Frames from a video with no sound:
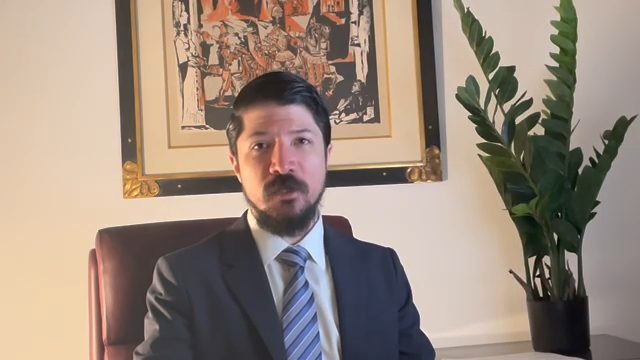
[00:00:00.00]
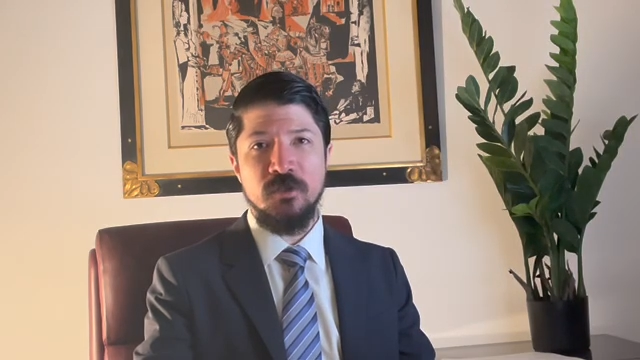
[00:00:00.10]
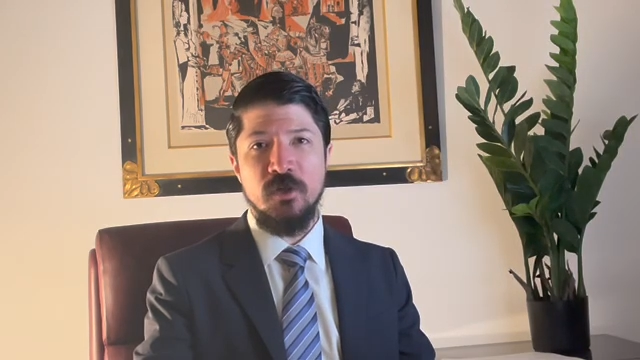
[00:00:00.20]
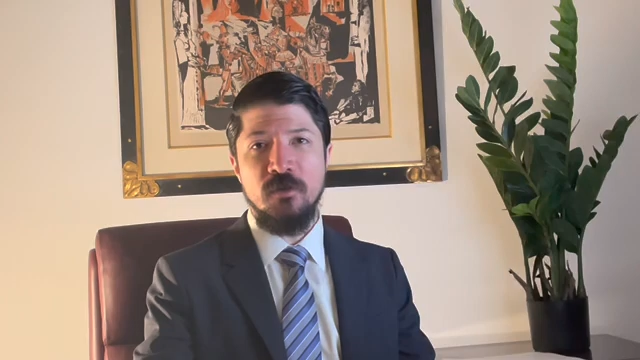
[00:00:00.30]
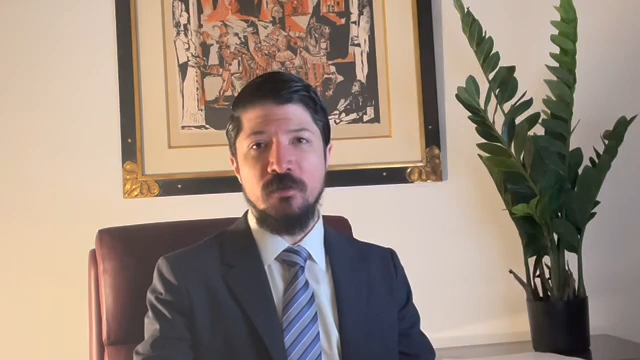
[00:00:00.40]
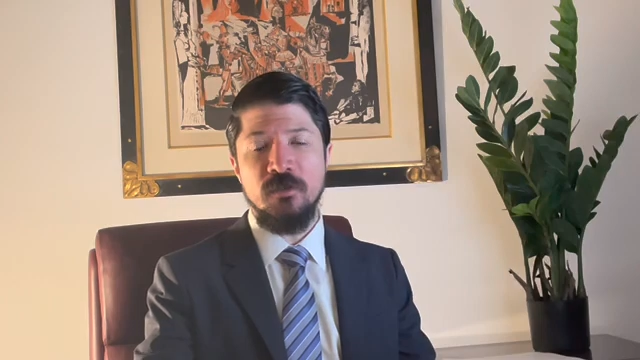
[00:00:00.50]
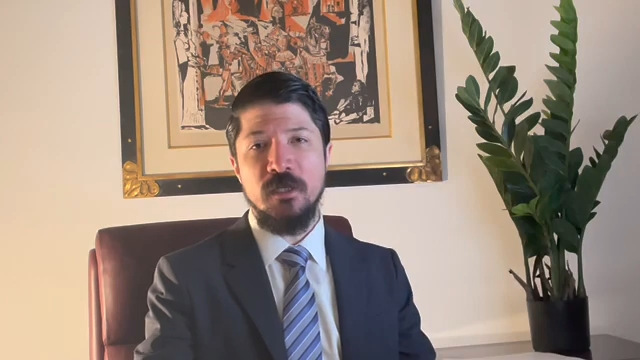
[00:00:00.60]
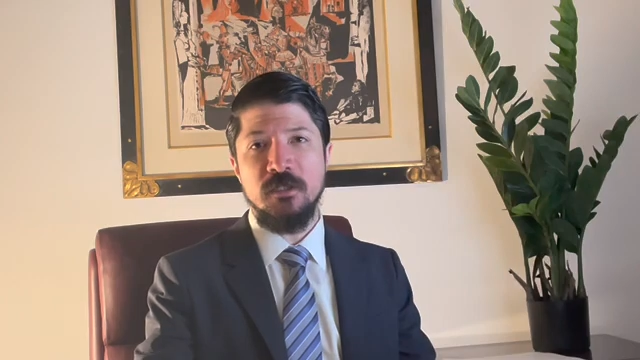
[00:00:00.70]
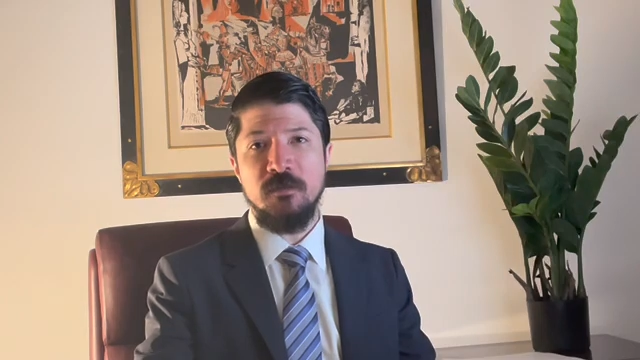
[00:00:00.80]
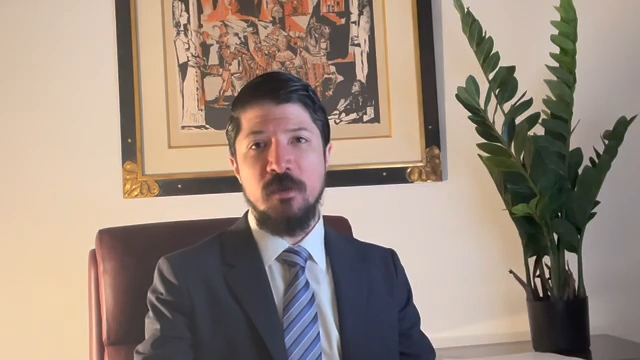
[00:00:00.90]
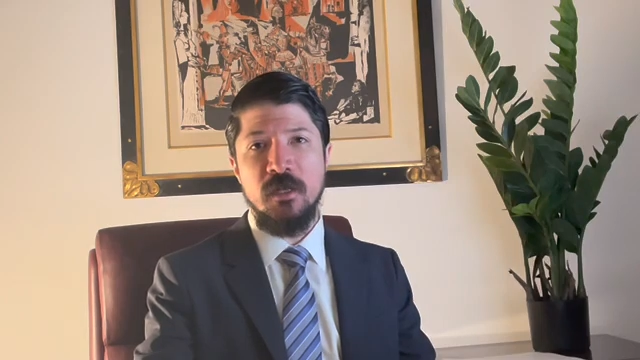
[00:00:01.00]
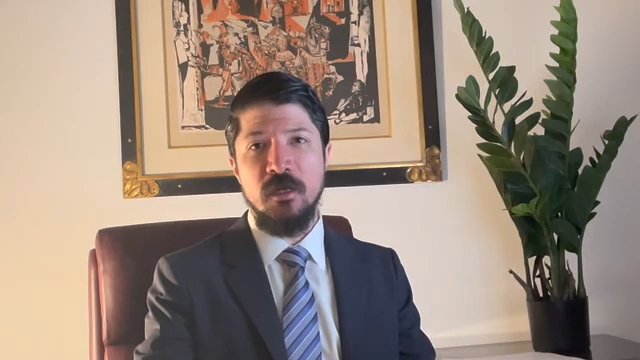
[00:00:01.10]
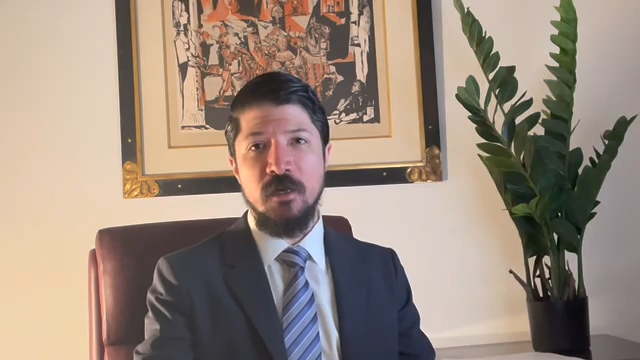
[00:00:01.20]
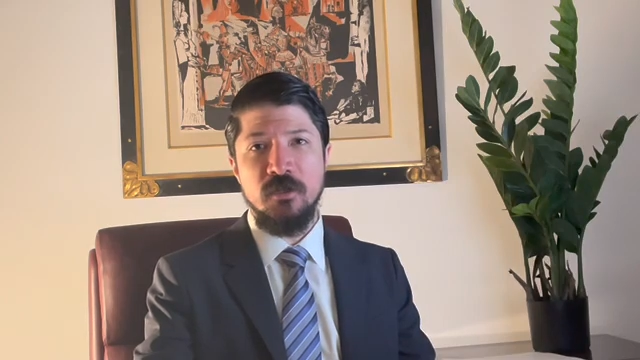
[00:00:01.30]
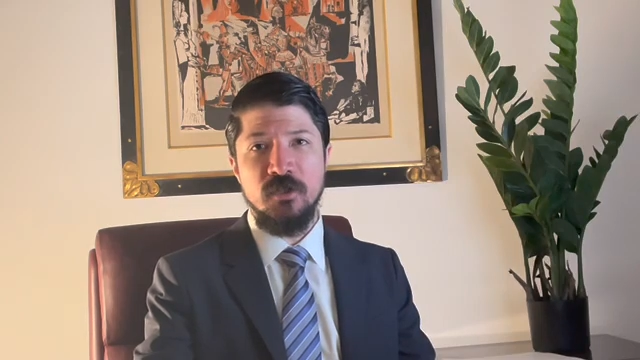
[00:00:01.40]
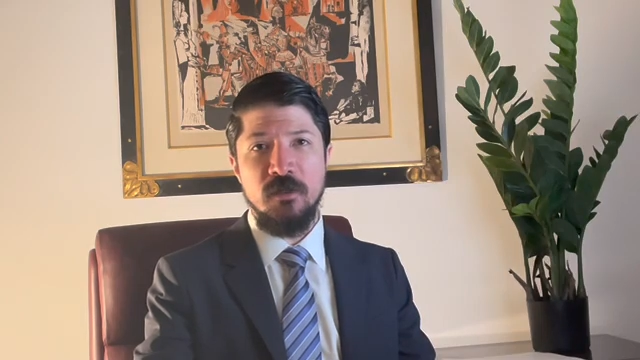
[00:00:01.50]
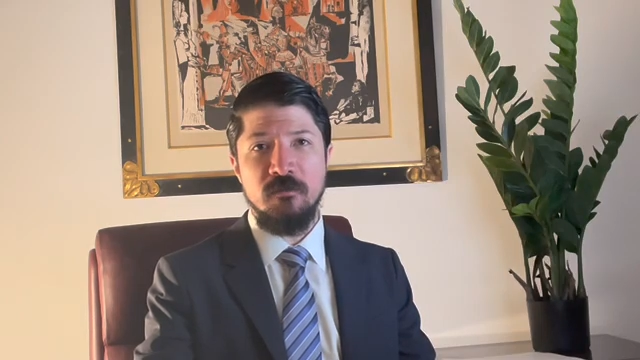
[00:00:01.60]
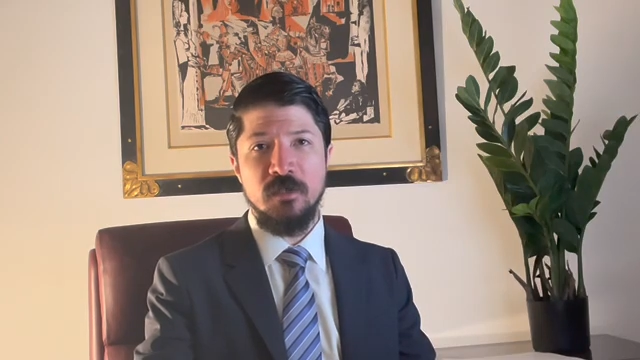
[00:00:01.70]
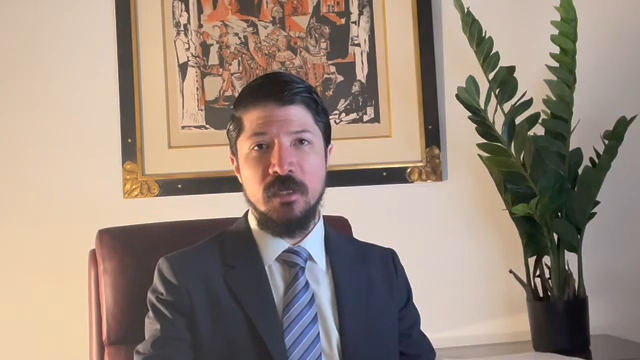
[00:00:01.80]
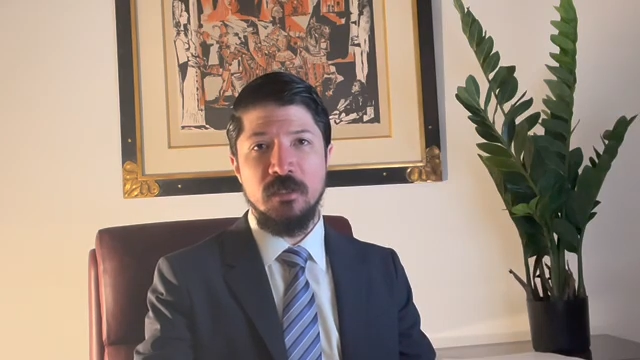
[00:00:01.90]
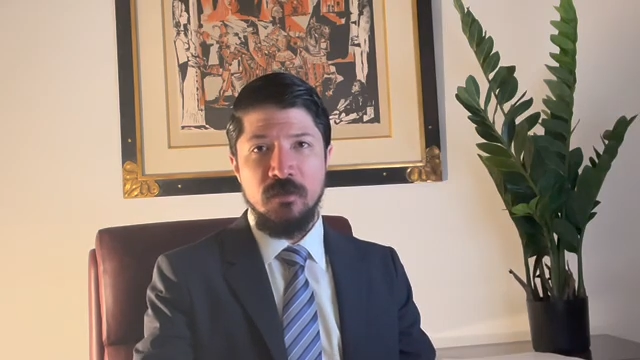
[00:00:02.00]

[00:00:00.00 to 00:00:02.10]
Data shows that spending on gyms